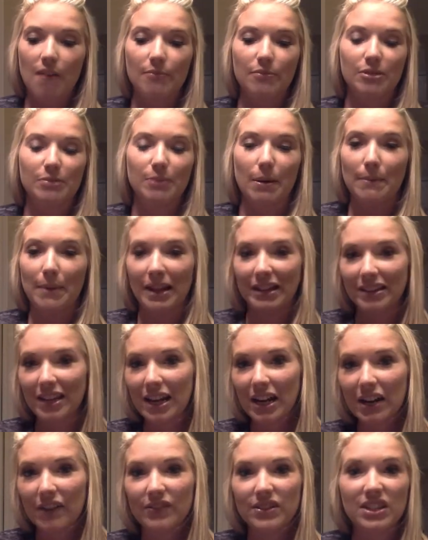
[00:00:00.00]
respond back
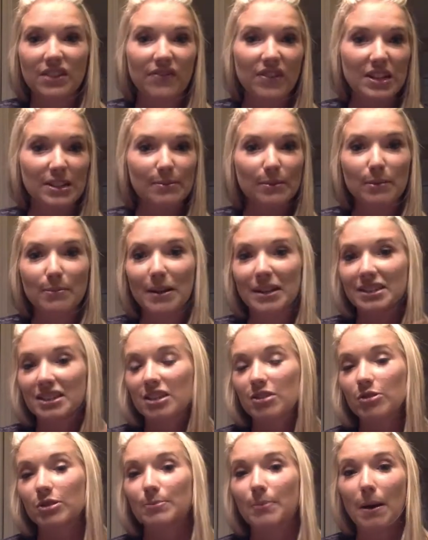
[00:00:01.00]
there. If it's a Facebook
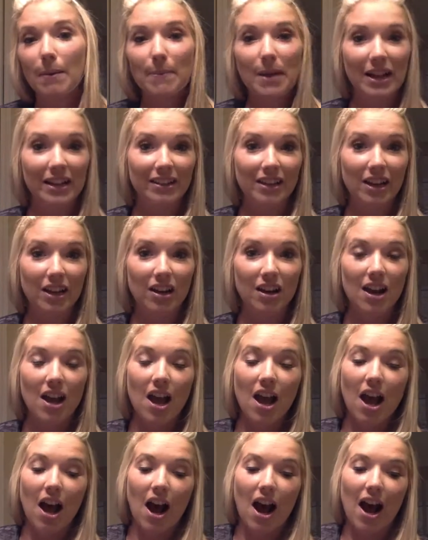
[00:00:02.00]
message, respond back there.
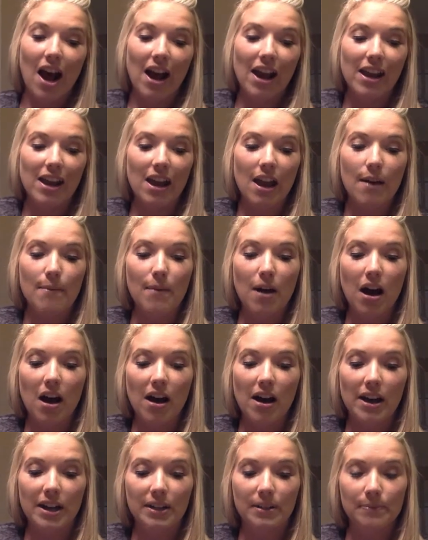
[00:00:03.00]
I am
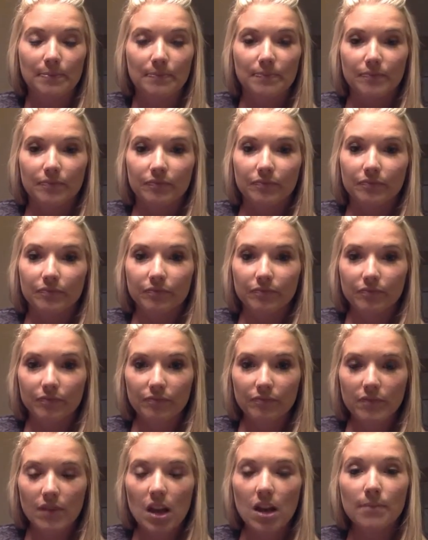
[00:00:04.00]
on...
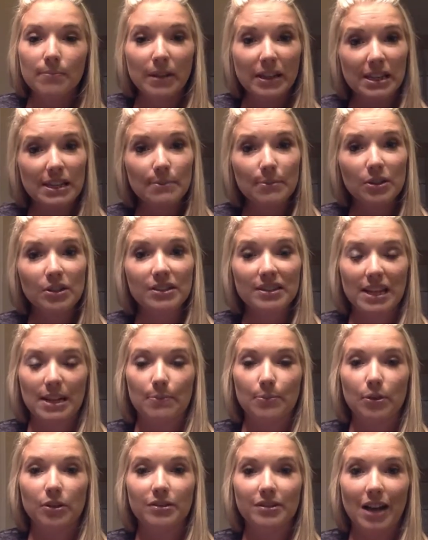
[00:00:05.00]
my email is
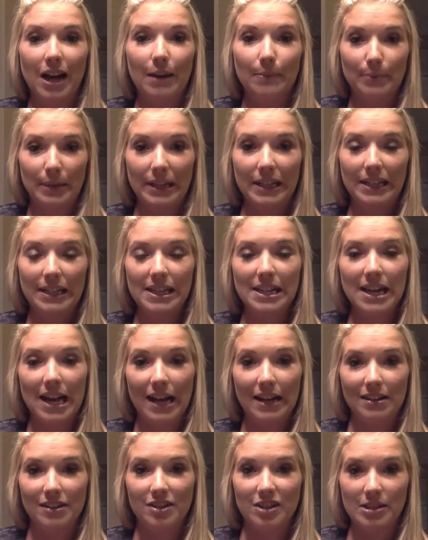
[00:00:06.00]

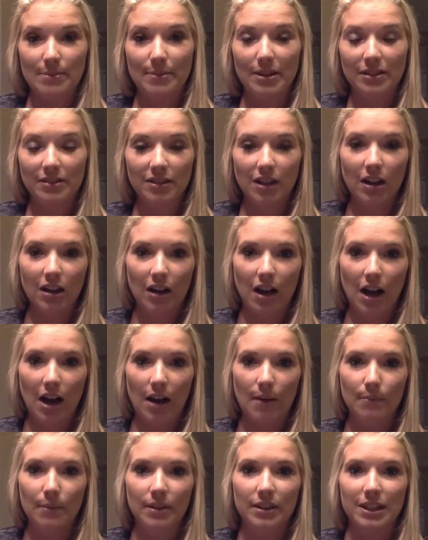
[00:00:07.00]

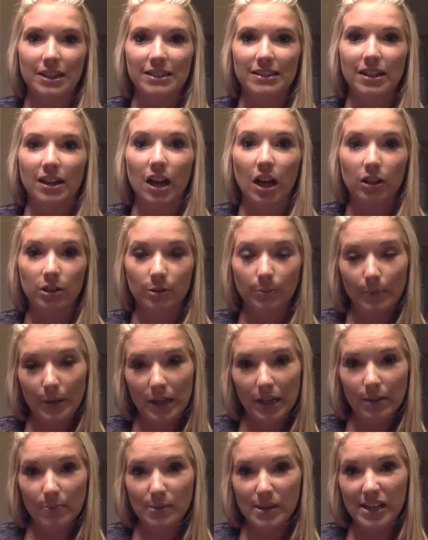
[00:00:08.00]
april.pinkney@gmail.com. That's the color
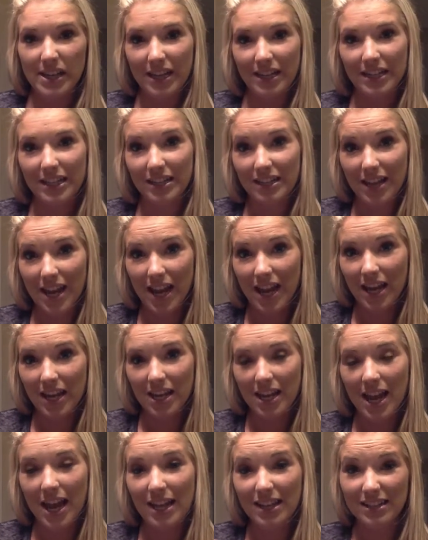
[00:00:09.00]
pink,
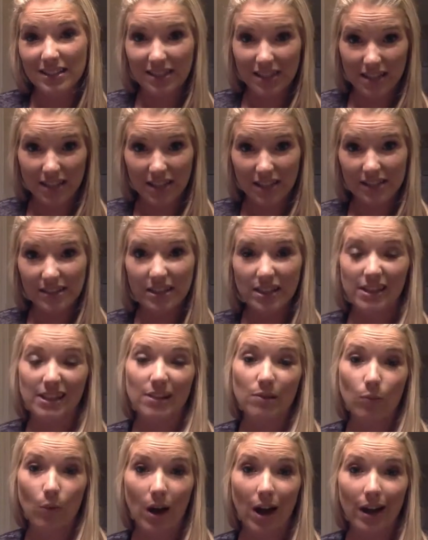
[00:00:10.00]
P-I-N-K. N is in Nancy,
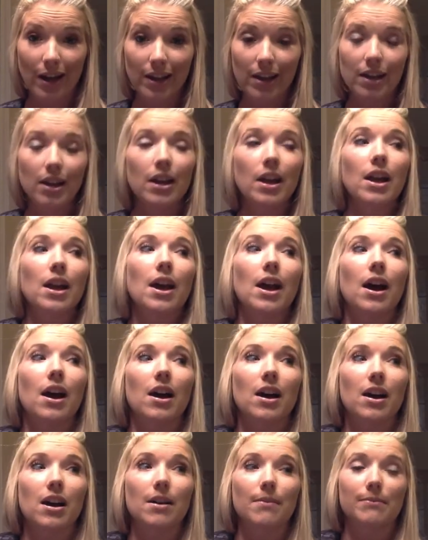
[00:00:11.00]
E-Y.
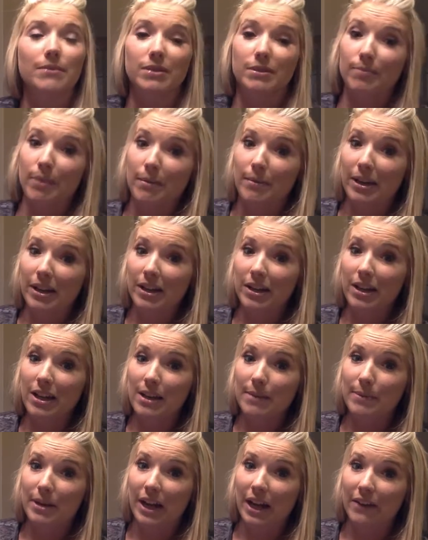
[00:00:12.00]
It's my maiden
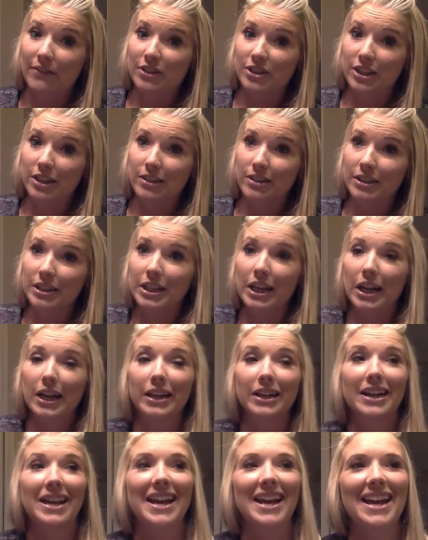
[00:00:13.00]
name, and I haven't changed it yet.
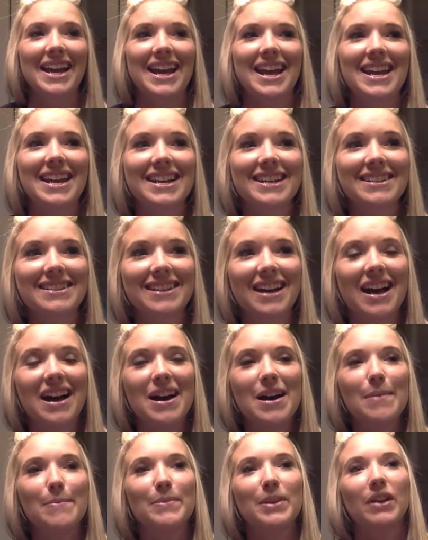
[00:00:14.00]
And
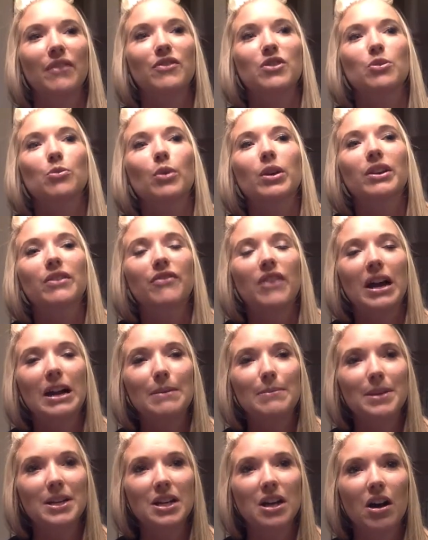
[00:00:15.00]
if you want to find
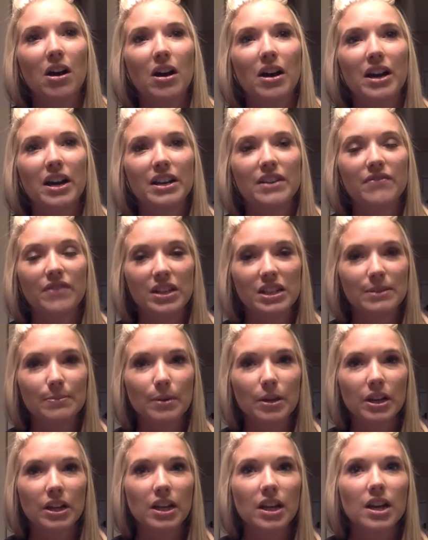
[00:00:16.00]
me on
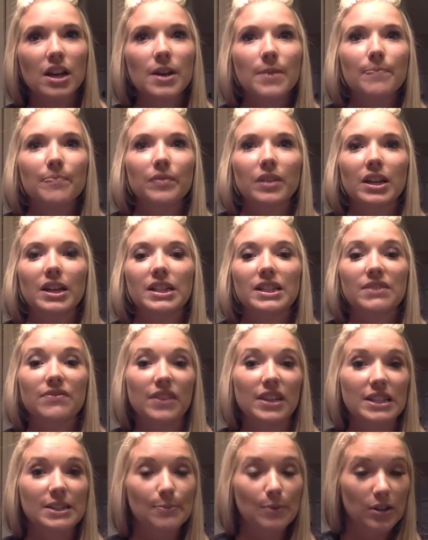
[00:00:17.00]
Facebook, it's
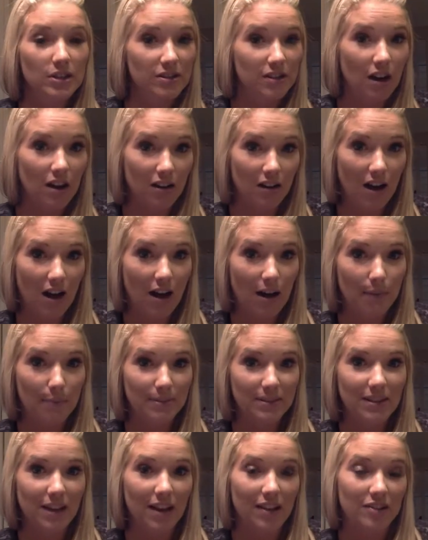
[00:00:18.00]

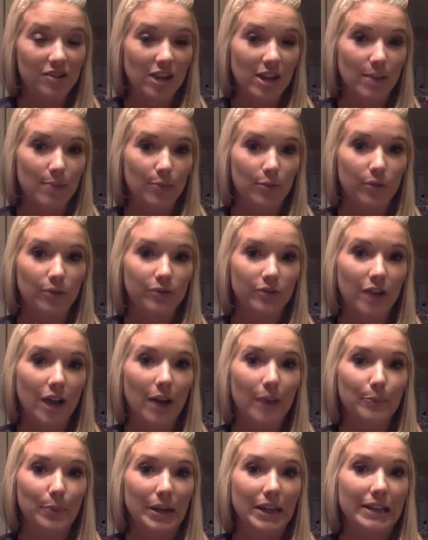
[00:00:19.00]

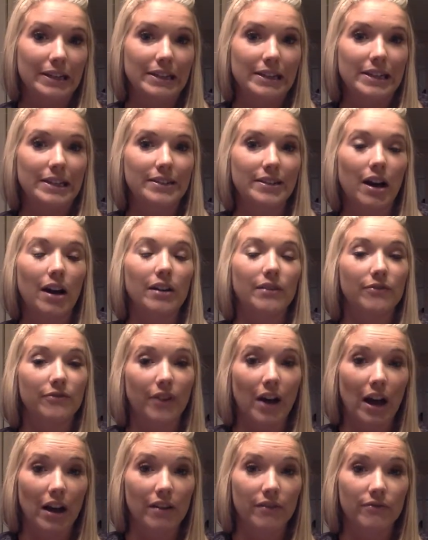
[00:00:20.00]

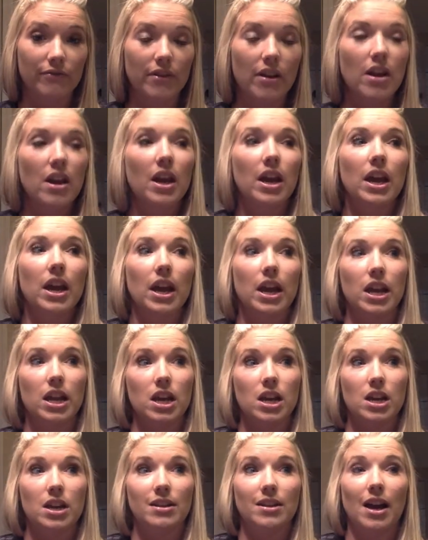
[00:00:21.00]
facebook.com/april.pinkney.5.
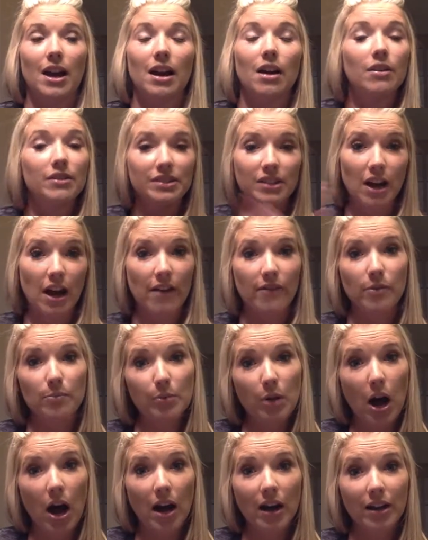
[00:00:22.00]
And I also have a
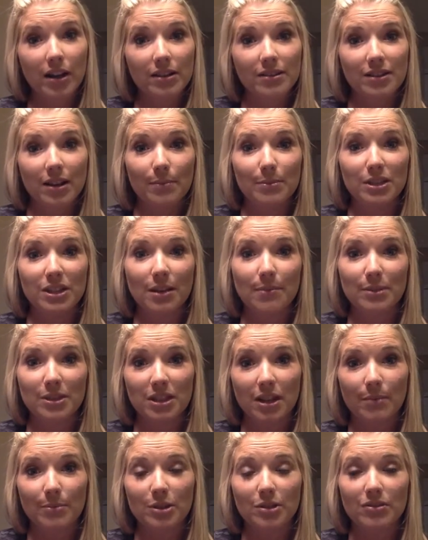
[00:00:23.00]
blog,
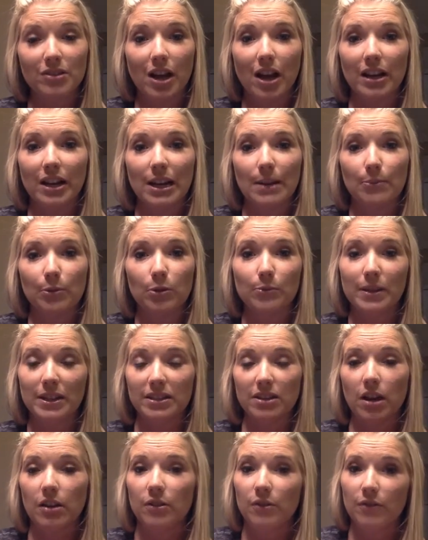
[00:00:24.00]

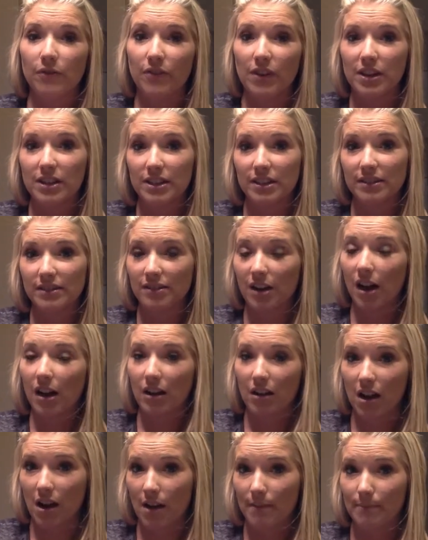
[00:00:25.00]

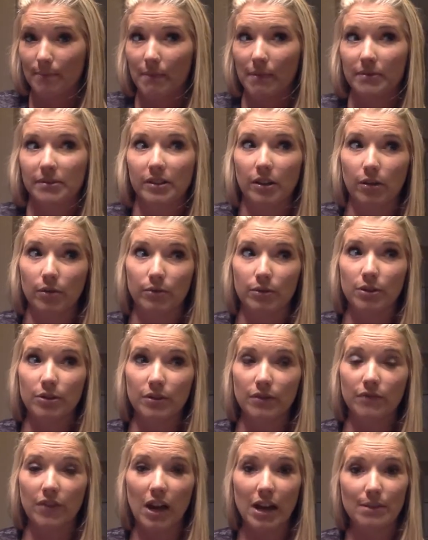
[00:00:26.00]
www.aprilmcdonaldfitness.com. So you
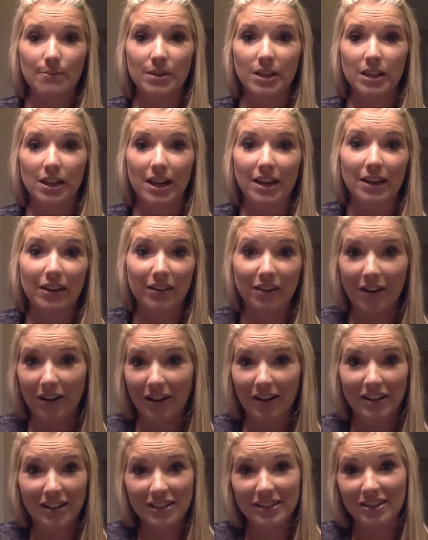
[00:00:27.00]
can find me. And
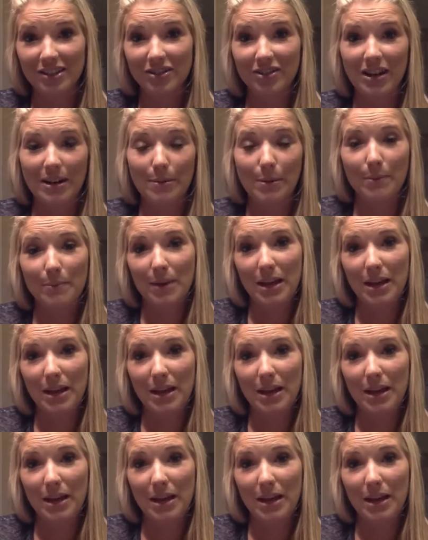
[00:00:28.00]
on Instagram, I'm